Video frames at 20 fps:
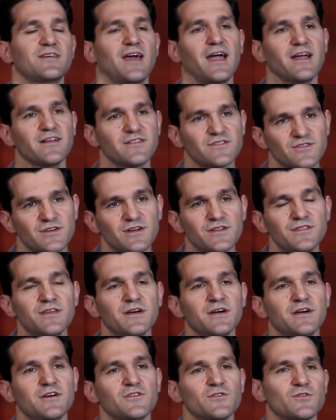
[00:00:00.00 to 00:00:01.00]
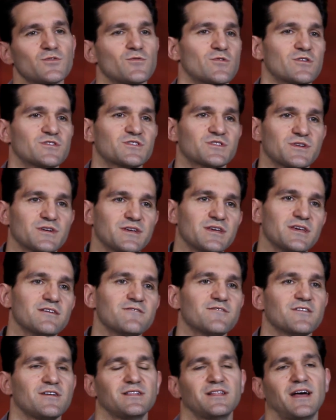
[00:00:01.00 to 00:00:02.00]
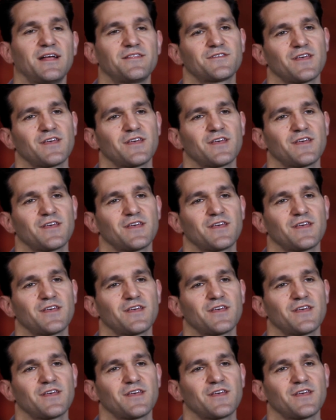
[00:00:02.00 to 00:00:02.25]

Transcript: hatred towards the evil that